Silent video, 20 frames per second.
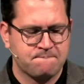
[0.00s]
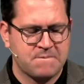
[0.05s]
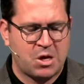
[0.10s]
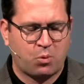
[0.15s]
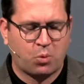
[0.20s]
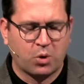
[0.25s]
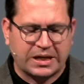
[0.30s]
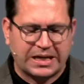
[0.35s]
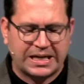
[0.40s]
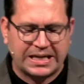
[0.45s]

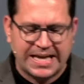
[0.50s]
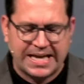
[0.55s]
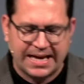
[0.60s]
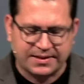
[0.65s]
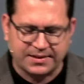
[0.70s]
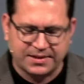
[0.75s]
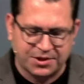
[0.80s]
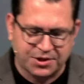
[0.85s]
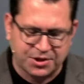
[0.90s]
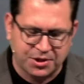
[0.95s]
We're
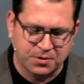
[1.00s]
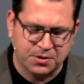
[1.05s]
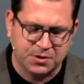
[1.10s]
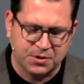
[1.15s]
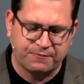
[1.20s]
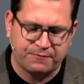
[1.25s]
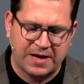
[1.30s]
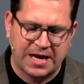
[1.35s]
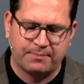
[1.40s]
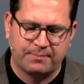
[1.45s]
connected, church
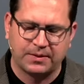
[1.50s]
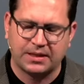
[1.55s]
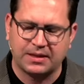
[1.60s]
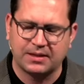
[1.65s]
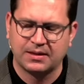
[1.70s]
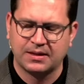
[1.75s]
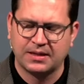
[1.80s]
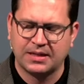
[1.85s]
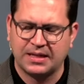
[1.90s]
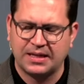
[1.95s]
family.
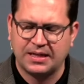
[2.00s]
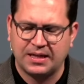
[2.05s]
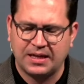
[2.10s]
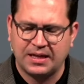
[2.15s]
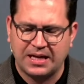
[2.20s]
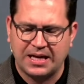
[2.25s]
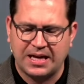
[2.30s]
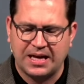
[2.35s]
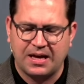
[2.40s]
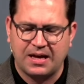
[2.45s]

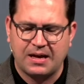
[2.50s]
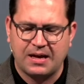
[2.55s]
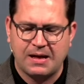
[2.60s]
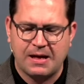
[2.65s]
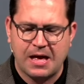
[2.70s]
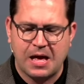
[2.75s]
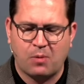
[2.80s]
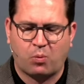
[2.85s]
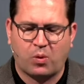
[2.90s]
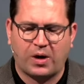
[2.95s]

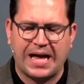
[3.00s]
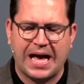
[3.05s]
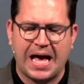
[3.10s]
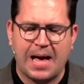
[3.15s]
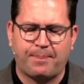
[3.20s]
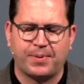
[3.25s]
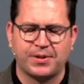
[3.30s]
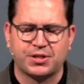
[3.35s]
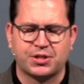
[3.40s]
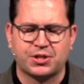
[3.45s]
And what
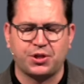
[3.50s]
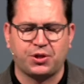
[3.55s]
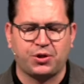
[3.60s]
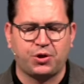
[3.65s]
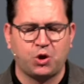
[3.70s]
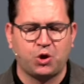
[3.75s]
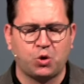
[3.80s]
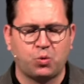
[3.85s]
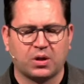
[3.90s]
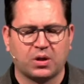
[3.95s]
happens to
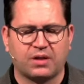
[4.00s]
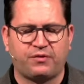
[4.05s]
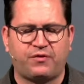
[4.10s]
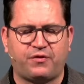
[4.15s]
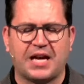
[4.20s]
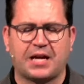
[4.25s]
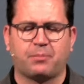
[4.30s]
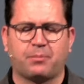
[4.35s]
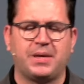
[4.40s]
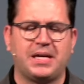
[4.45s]
you will
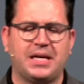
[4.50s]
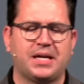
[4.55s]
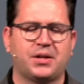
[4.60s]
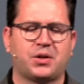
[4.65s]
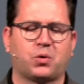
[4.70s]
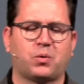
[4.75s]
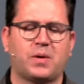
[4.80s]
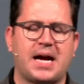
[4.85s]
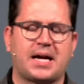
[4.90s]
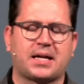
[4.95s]
affect me
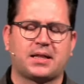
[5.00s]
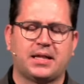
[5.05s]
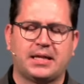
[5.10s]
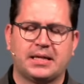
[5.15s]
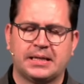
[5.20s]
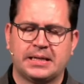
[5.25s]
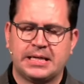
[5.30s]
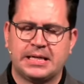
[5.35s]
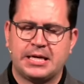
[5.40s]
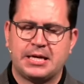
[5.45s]
indirectly.
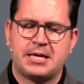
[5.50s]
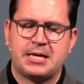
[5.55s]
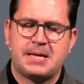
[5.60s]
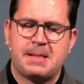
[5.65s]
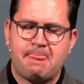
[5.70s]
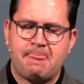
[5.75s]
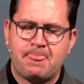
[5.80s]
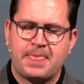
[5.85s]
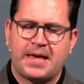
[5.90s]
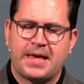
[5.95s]

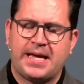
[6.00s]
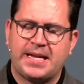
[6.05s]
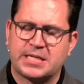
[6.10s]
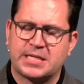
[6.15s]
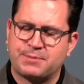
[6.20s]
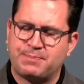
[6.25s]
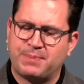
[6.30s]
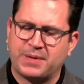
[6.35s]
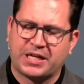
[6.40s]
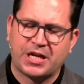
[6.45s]
And it's
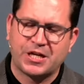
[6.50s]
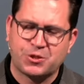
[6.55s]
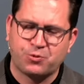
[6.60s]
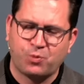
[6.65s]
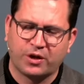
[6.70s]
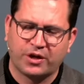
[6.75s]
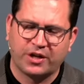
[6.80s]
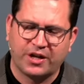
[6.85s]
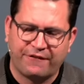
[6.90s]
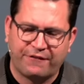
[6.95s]
because
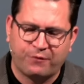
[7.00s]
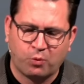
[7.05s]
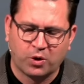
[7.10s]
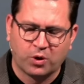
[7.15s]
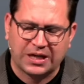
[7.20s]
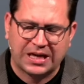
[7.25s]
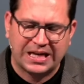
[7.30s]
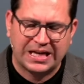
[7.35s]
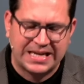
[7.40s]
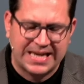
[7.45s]
we're
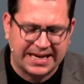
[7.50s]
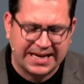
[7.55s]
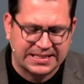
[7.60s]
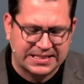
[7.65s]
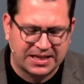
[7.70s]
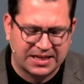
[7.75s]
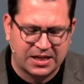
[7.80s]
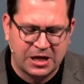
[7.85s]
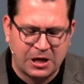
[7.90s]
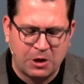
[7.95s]

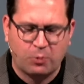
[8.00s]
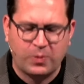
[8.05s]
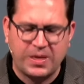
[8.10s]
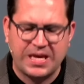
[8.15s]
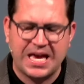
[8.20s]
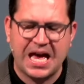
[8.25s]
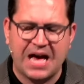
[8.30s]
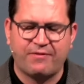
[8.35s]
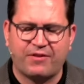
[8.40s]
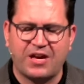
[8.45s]
connected. We
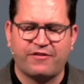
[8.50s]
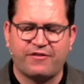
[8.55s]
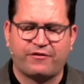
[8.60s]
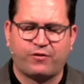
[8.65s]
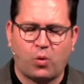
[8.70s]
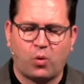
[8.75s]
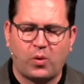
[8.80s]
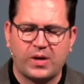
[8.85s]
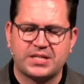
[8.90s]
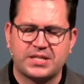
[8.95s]
have a
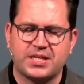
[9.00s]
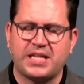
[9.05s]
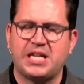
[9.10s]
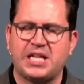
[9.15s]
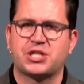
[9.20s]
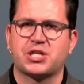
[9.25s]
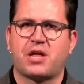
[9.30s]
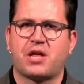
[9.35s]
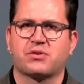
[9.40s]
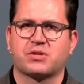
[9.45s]
voice in
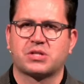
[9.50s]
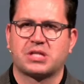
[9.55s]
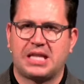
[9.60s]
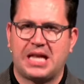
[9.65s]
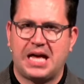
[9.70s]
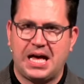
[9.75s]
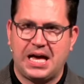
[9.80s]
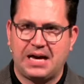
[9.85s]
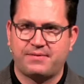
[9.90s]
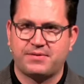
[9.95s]
each other's
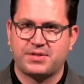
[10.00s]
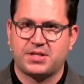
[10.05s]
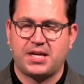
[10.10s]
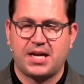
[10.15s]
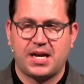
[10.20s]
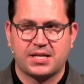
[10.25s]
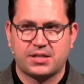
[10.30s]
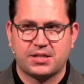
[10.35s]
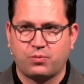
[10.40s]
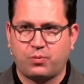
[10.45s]
lives.
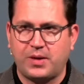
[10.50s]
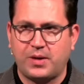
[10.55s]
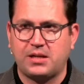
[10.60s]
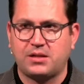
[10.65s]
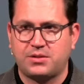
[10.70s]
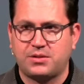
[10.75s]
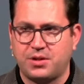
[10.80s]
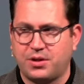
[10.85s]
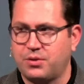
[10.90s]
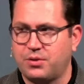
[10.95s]
Yes, we
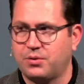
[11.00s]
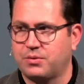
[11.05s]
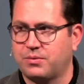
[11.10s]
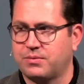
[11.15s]
do.